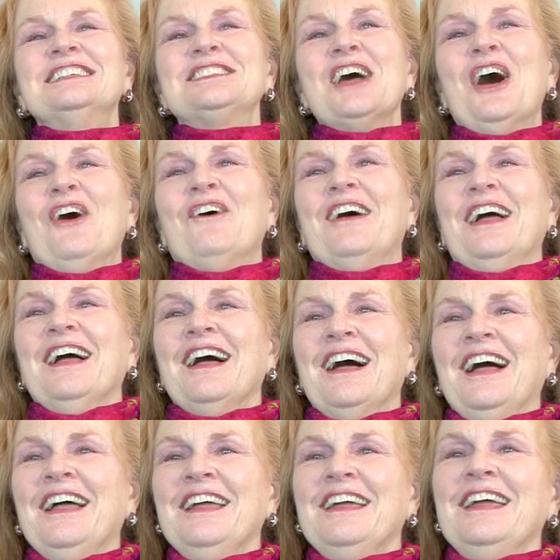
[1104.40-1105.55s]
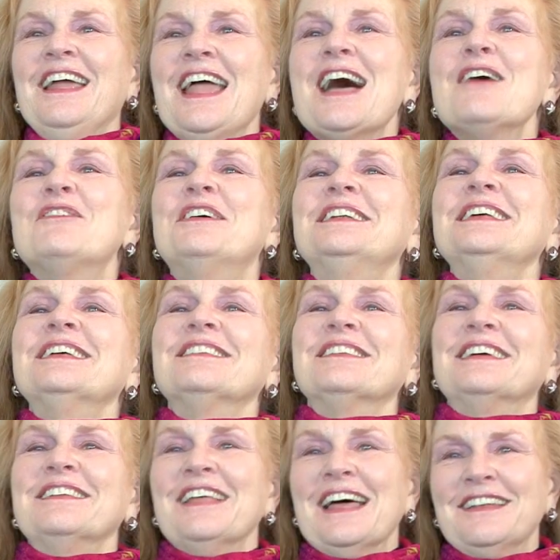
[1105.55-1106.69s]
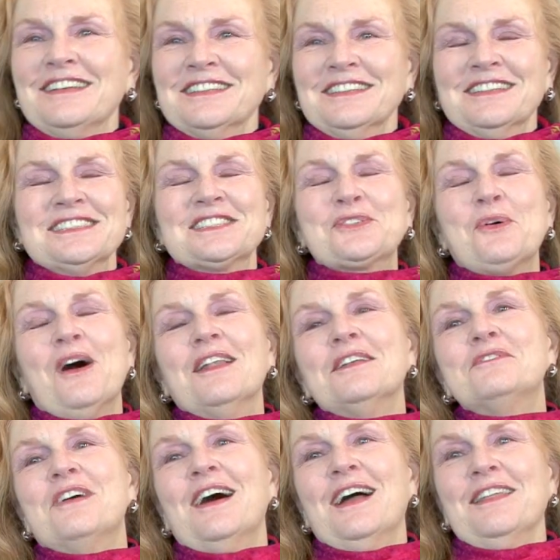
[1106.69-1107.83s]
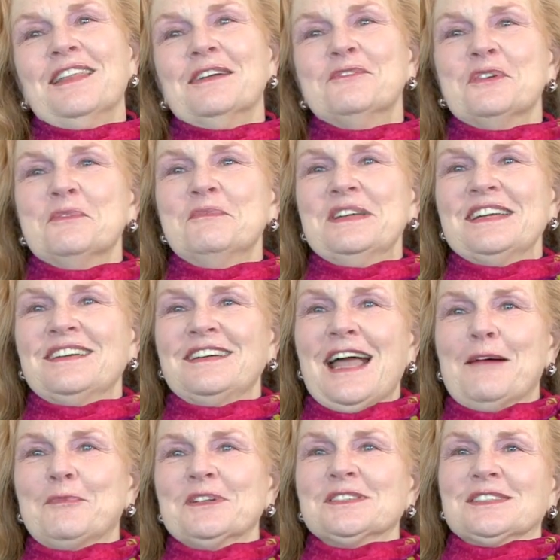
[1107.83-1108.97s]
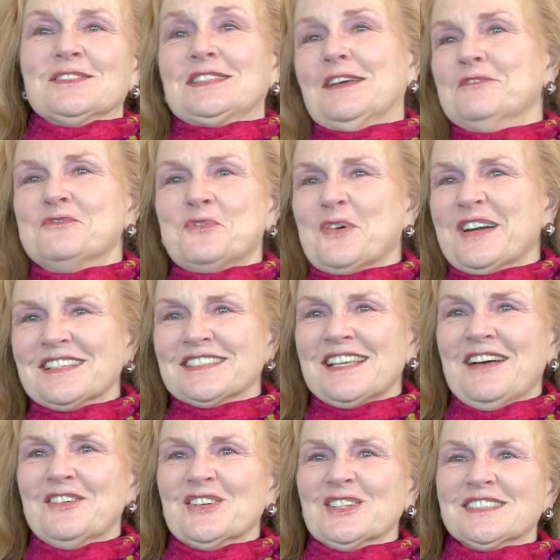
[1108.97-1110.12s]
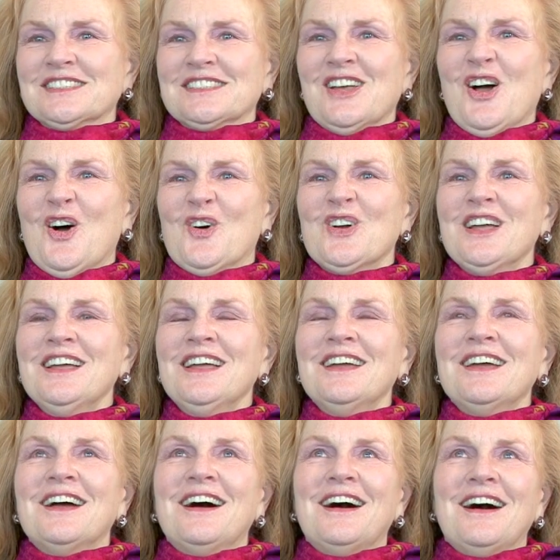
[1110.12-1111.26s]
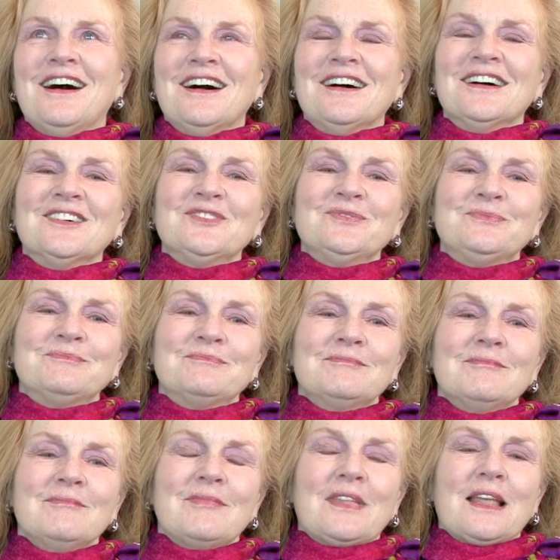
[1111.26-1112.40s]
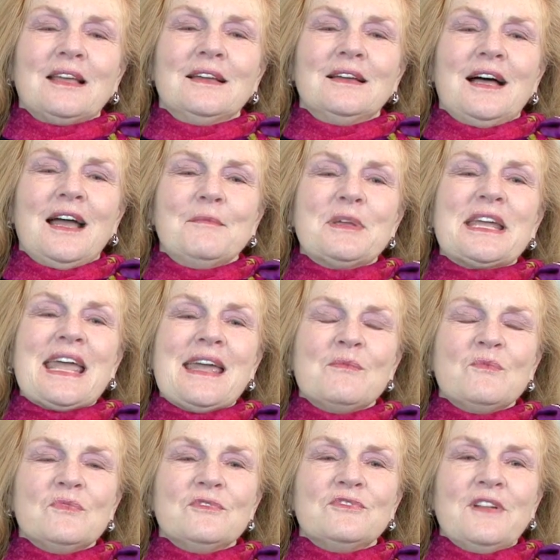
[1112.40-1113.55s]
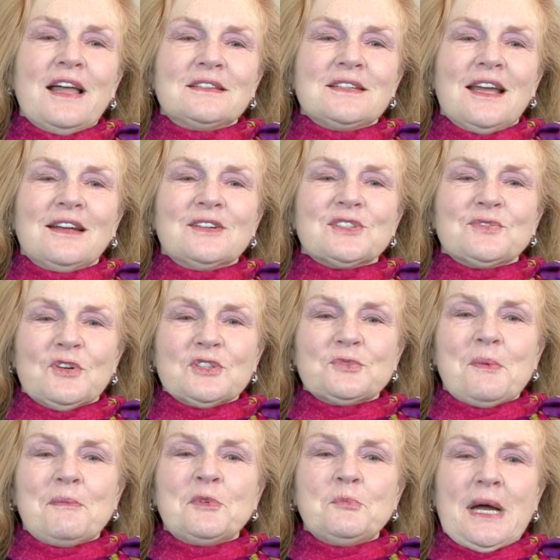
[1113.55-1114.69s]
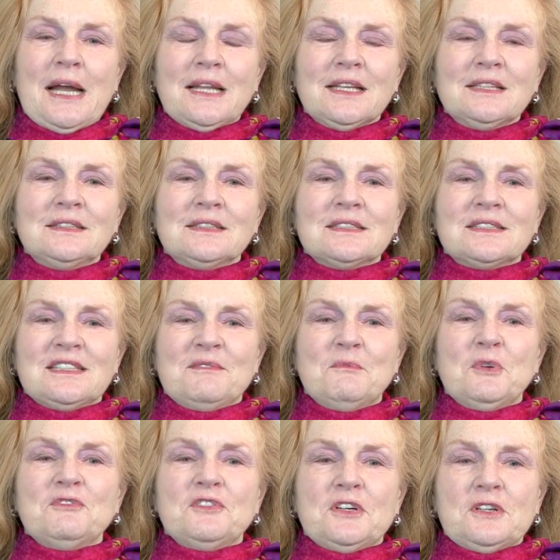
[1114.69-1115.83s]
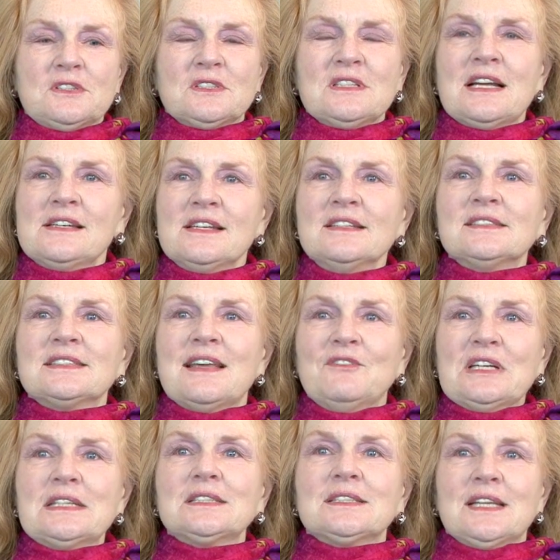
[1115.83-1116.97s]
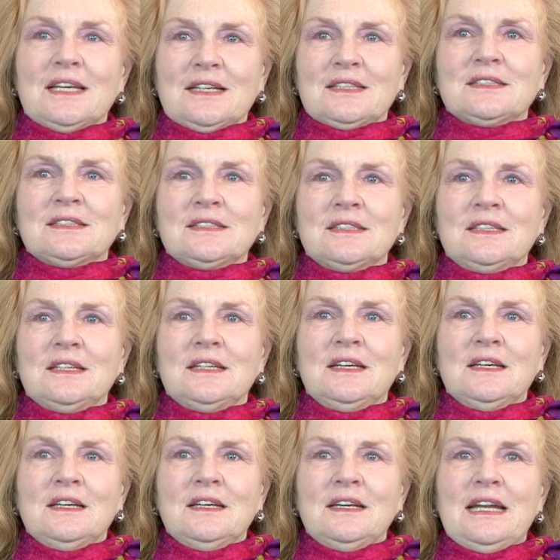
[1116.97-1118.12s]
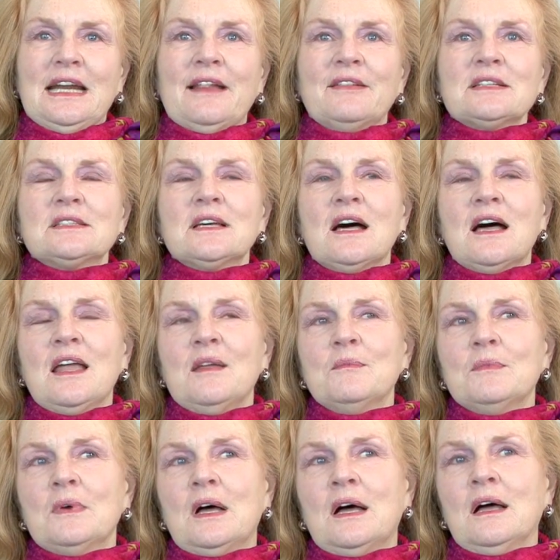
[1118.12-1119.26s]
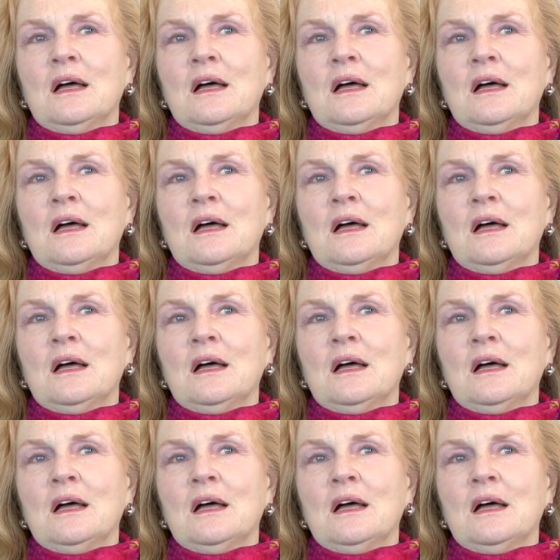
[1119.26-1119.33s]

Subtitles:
So evidently that didn't disqualify them from being captains of 747s. So I became Flying Tiger's first woman pilot December 1st, 1976. And at the time,